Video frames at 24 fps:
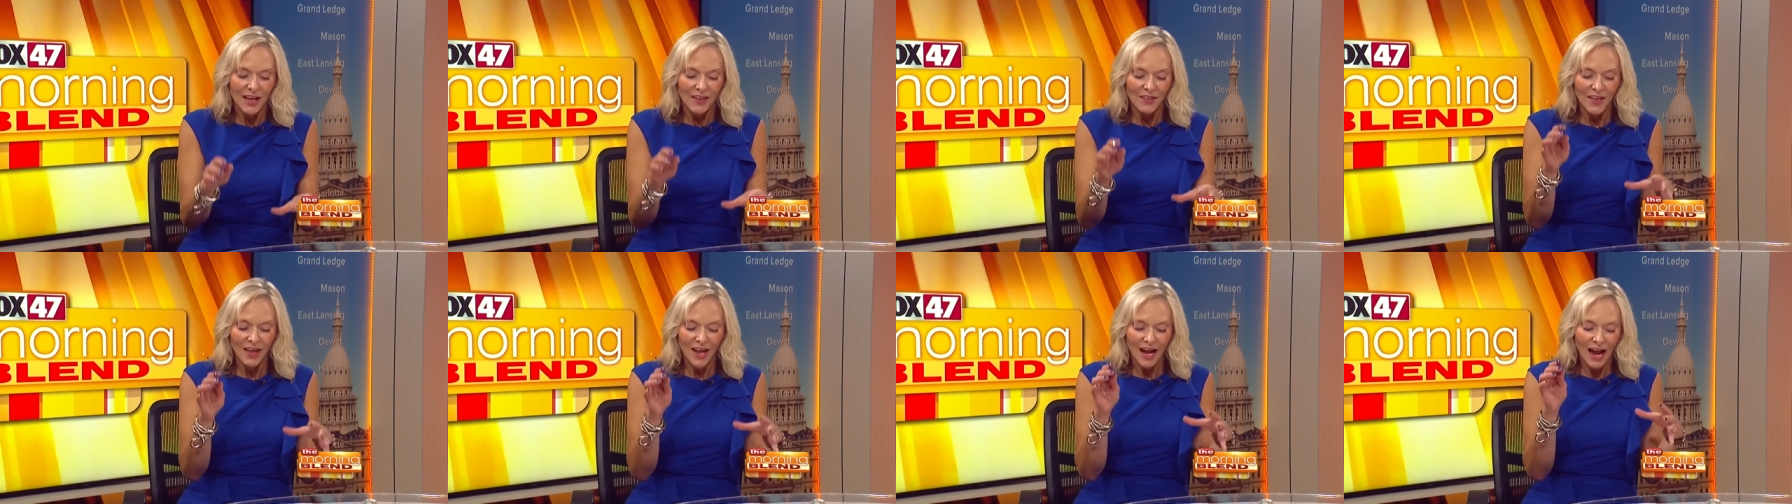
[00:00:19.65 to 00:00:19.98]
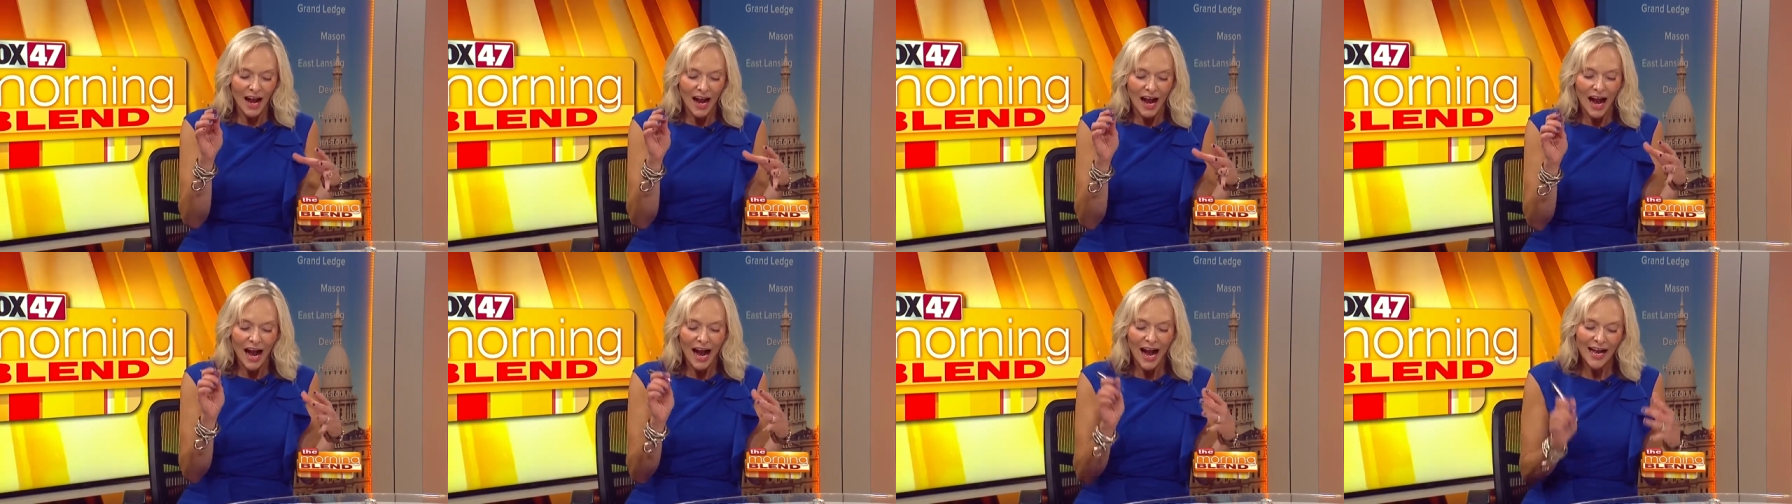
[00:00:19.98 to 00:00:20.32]

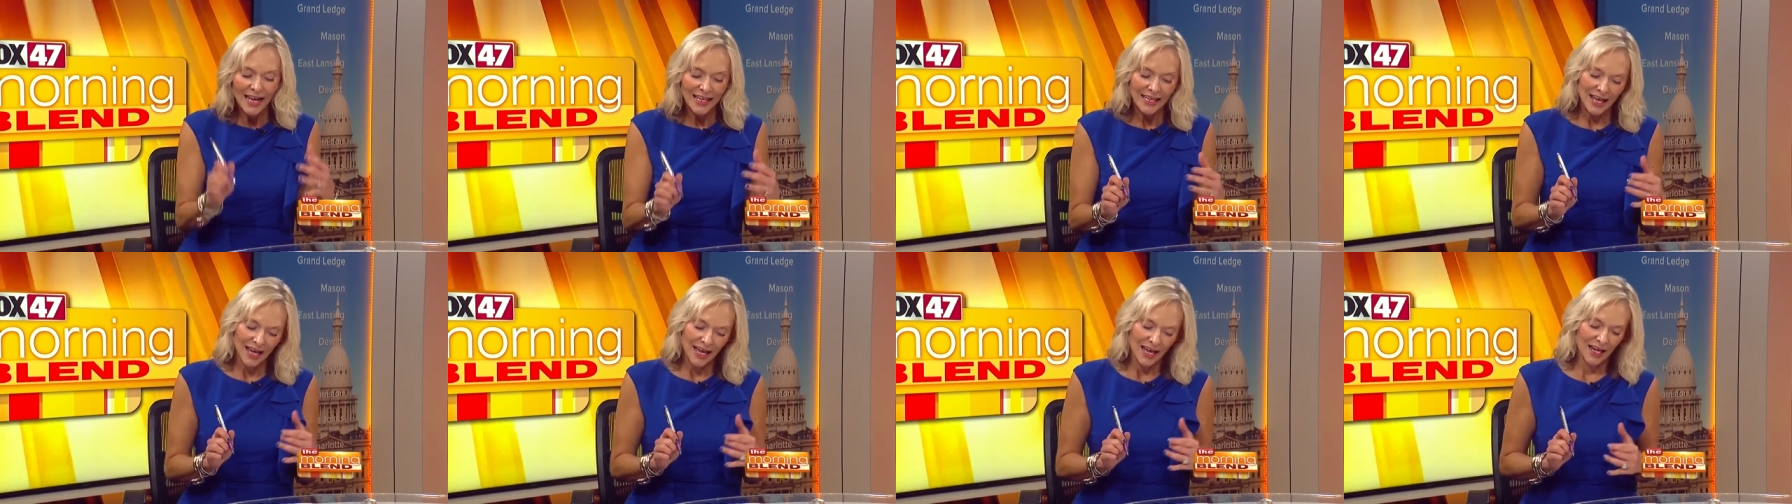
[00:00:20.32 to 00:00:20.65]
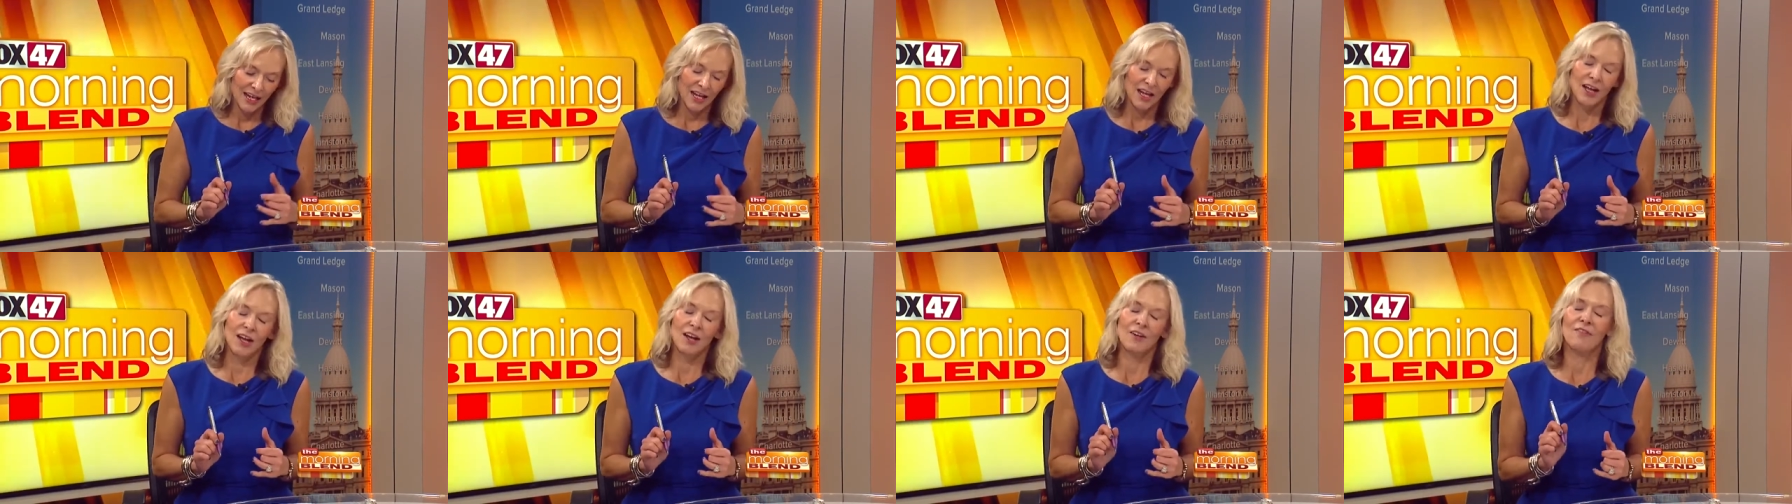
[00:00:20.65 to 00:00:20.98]
that I
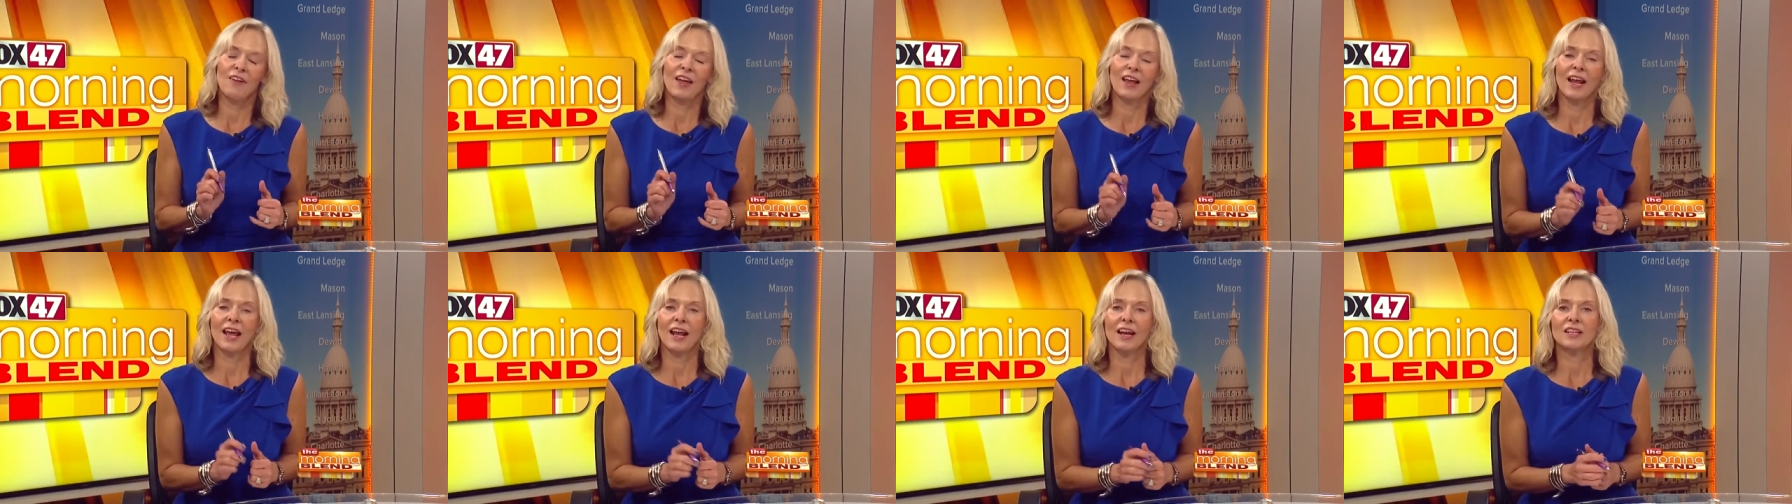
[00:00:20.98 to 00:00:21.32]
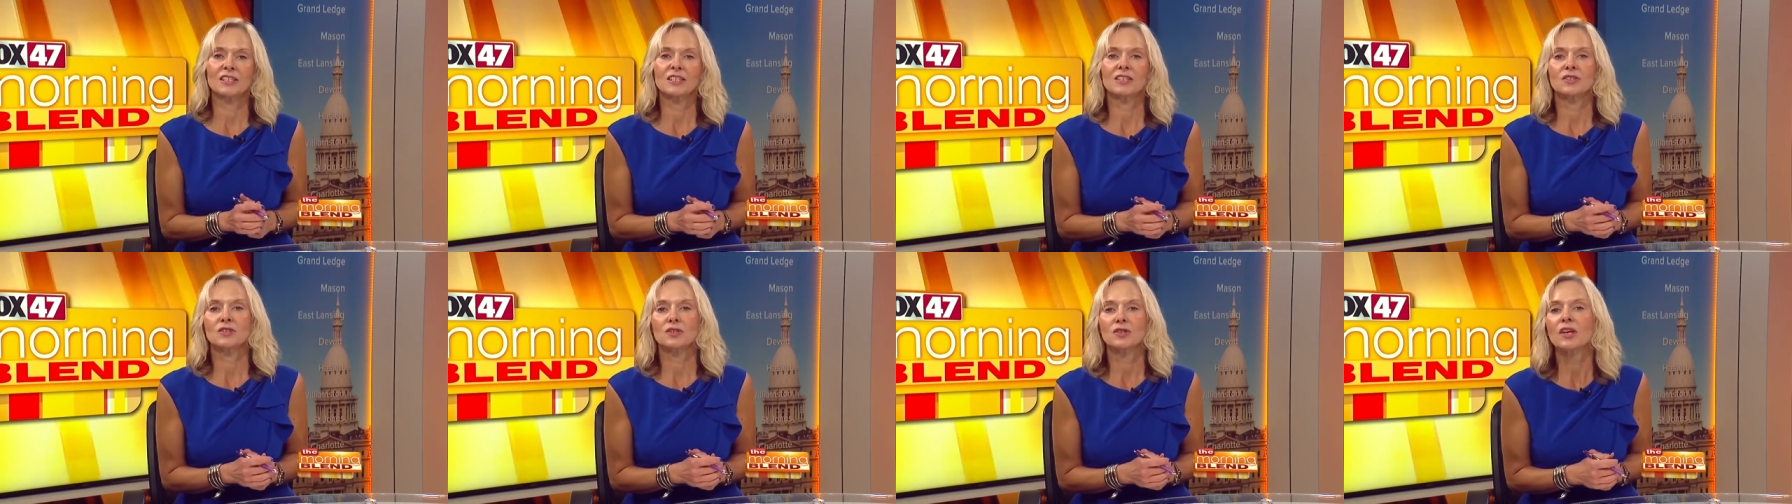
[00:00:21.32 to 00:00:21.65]
got a Van
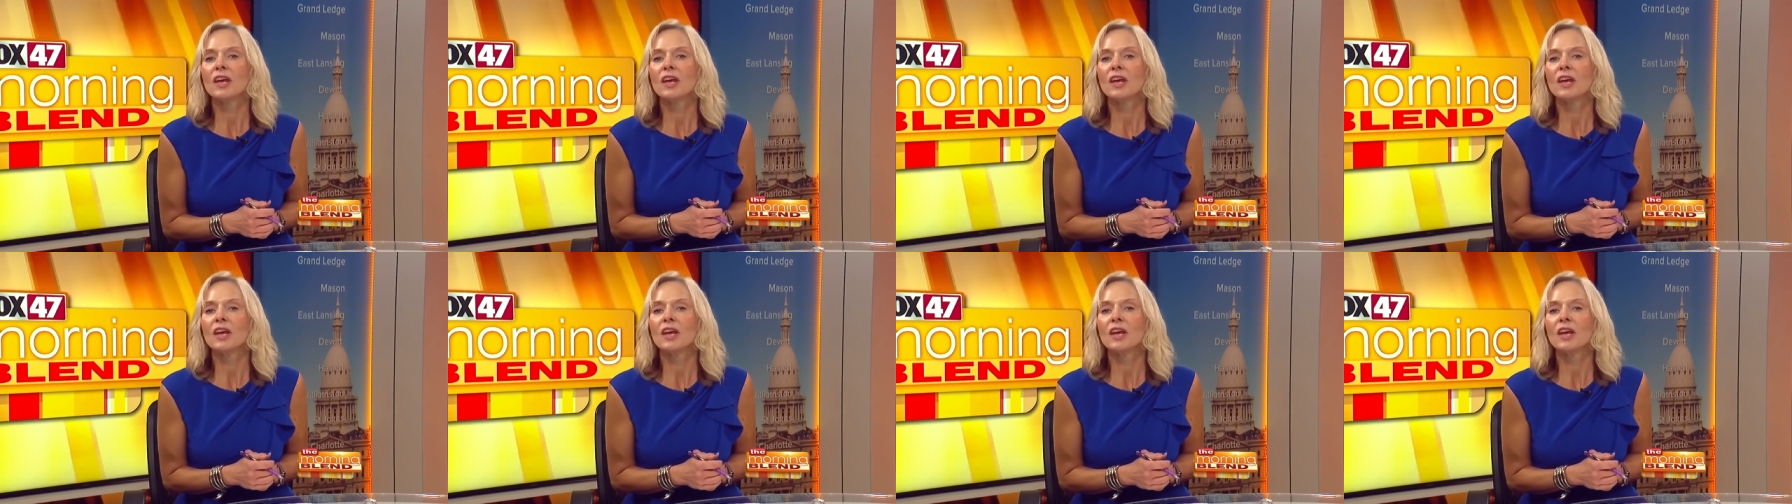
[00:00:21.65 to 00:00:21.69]
Atta's